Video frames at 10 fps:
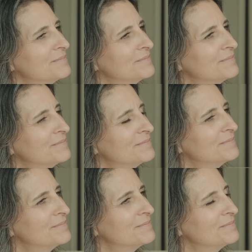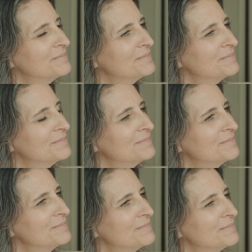
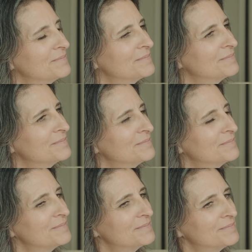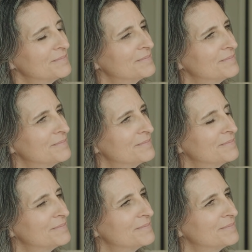
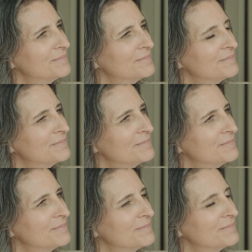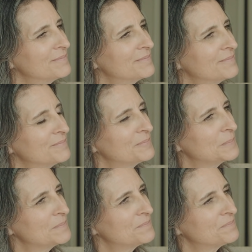
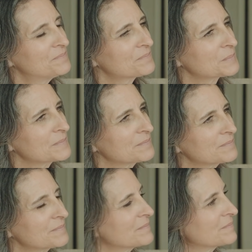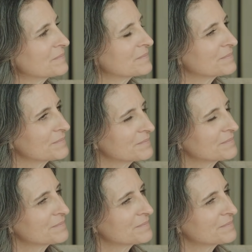No words are spoken by the person on screen.